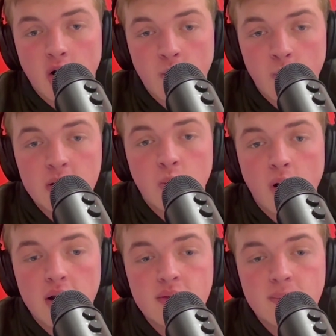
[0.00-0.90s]
week
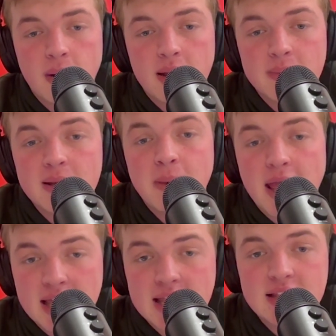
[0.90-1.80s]
one by me
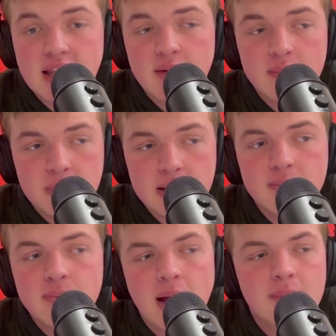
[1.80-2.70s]
picking
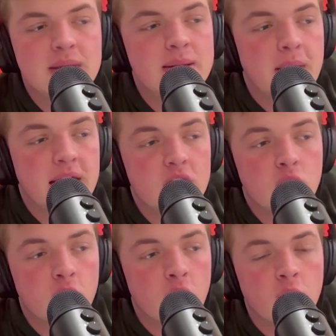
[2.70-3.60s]

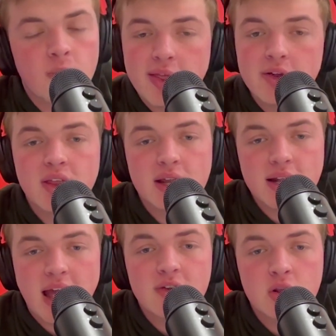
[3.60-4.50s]
Loyola rather than
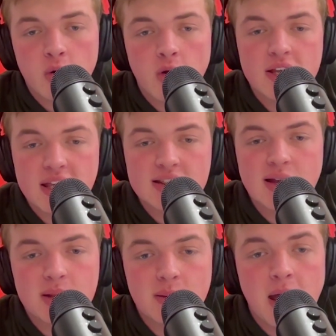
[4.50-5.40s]
having Loyola kick
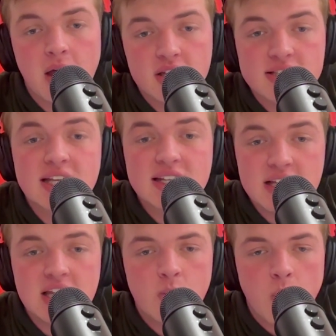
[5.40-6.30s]
them in the mouth because they
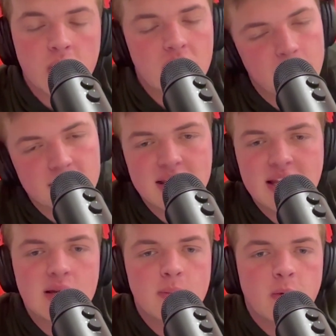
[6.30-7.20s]
need to get woken up and they
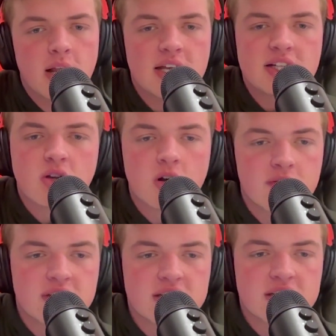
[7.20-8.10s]
need to be ready to start
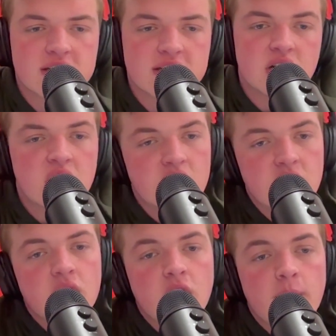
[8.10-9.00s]
off this season.
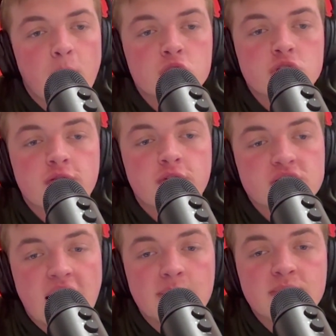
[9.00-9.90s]
Mercer
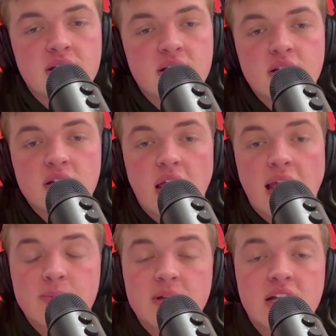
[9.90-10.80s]
versus Hampton.
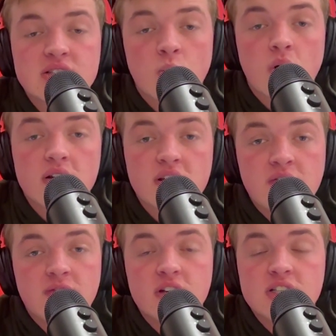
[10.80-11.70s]
Hampton hasn't won a
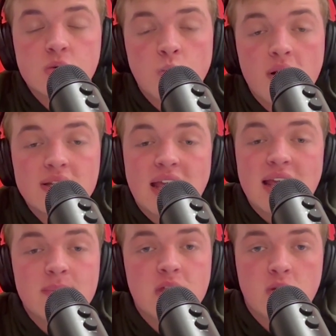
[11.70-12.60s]
Division One
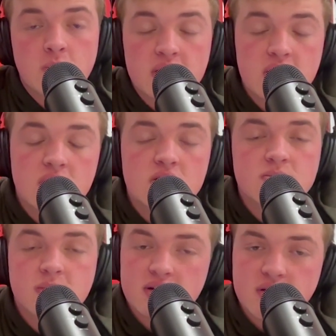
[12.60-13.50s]
game in 3 years.
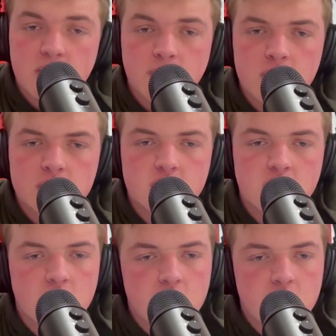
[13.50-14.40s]
I'm going to take Mercer.